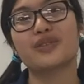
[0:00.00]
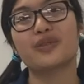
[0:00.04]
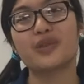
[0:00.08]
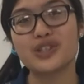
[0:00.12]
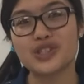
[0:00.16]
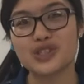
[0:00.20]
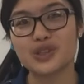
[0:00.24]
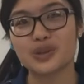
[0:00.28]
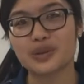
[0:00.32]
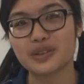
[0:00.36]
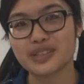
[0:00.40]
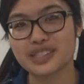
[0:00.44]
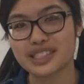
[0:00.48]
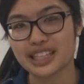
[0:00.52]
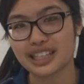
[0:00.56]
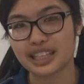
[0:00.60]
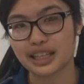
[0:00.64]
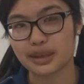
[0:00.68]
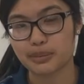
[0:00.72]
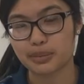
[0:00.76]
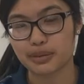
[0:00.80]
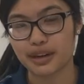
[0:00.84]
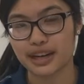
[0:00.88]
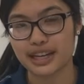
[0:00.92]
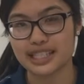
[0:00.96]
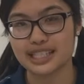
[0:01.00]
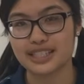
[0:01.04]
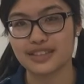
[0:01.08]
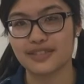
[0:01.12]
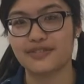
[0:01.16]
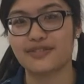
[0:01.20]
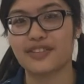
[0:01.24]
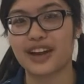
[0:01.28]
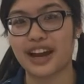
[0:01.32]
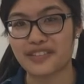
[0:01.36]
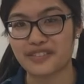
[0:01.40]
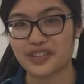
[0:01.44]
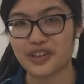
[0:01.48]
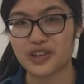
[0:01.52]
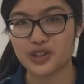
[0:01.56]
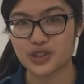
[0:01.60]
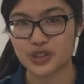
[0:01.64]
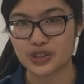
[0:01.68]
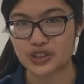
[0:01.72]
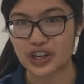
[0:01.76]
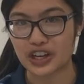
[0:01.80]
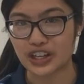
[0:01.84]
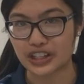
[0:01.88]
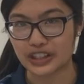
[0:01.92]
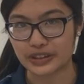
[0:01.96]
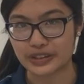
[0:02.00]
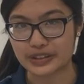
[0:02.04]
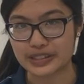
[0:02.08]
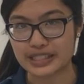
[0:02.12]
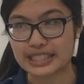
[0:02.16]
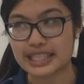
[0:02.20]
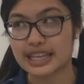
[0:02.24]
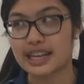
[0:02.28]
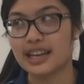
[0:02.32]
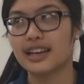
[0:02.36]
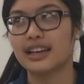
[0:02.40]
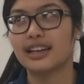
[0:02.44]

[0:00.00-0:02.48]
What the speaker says: original selling price of $500.